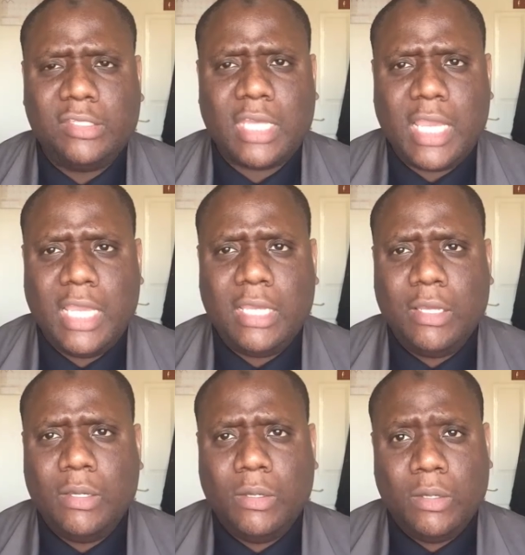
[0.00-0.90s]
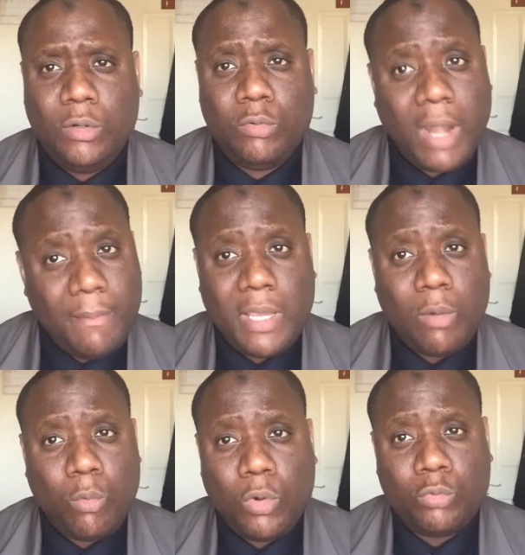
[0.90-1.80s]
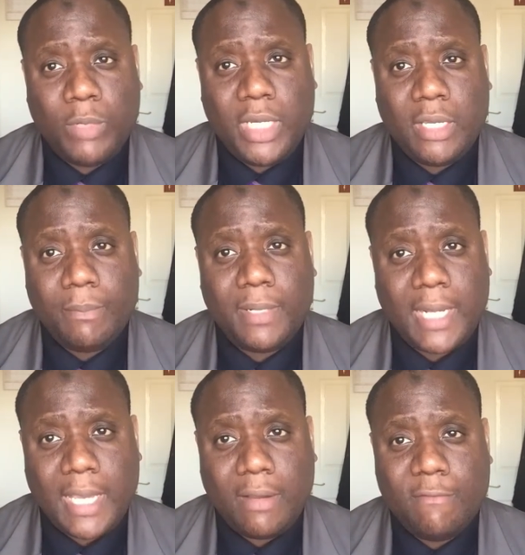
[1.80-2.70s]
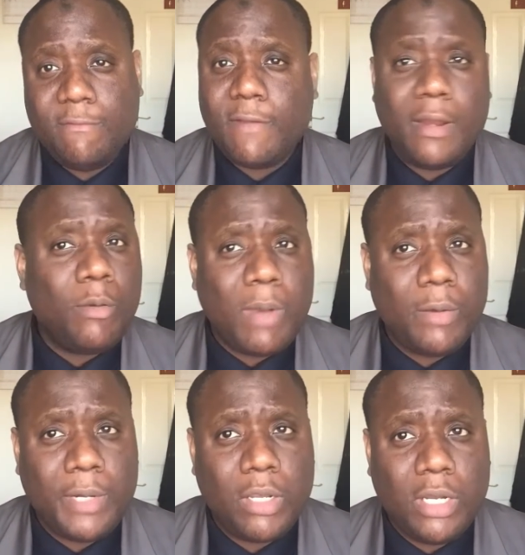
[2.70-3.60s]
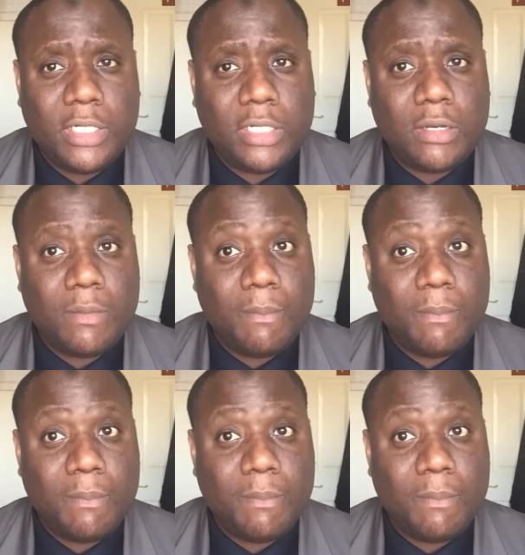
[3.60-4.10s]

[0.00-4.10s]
is a Grammy Award winning player, very well regarded,